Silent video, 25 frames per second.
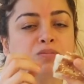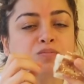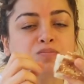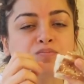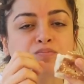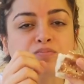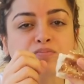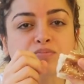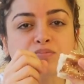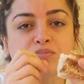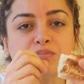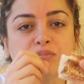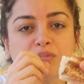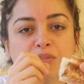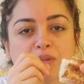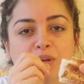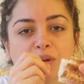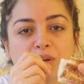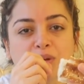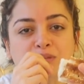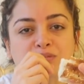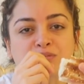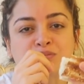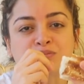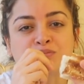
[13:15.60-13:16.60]
Your hair
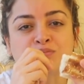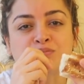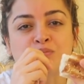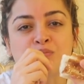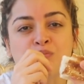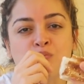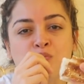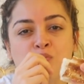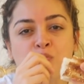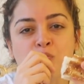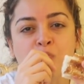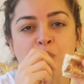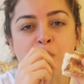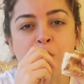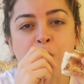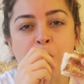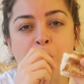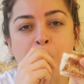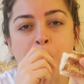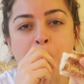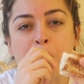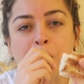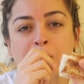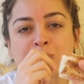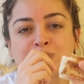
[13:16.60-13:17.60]
looks so
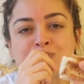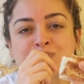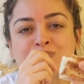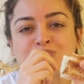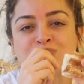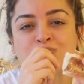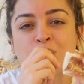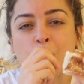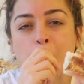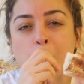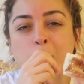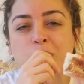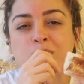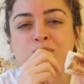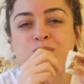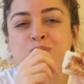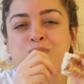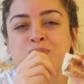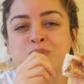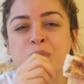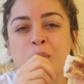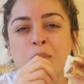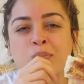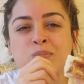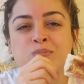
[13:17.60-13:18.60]
wild.
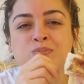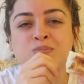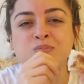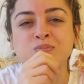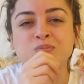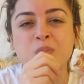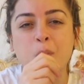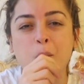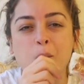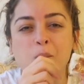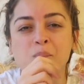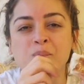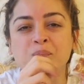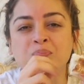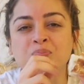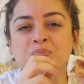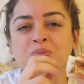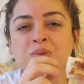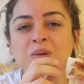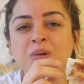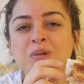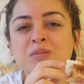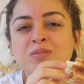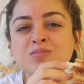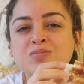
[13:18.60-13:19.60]
This vlog is
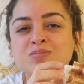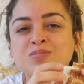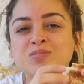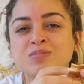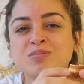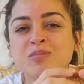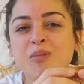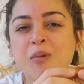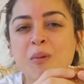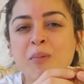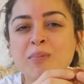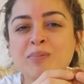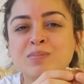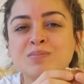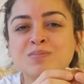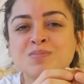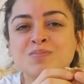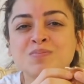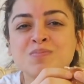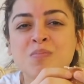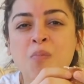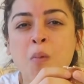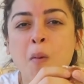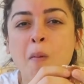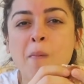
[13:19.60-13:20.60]
so perfect for us
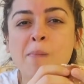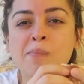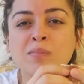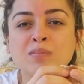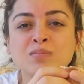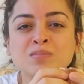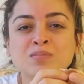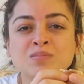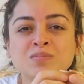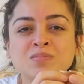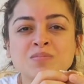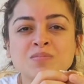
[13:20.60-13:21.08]
finding true